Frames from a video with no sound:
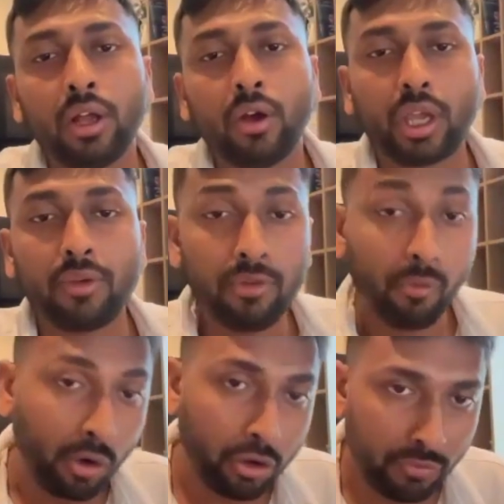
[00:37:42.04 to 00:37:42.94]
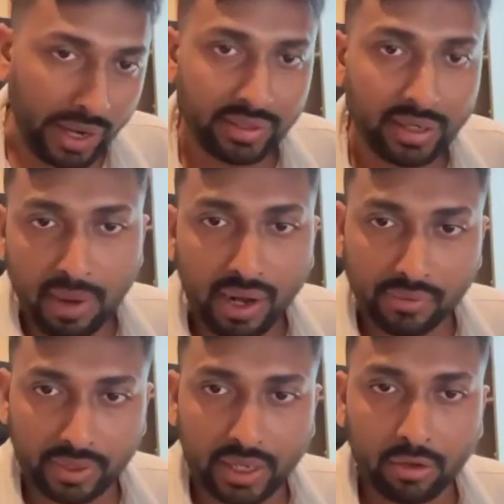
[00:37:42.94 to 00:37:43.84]
okay, we want to find that
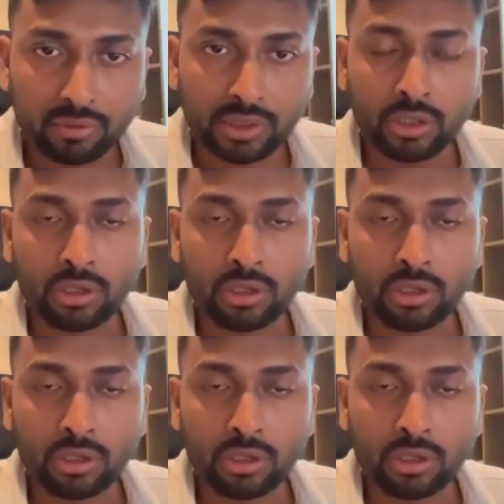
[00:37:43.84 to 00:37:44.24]
balance right now.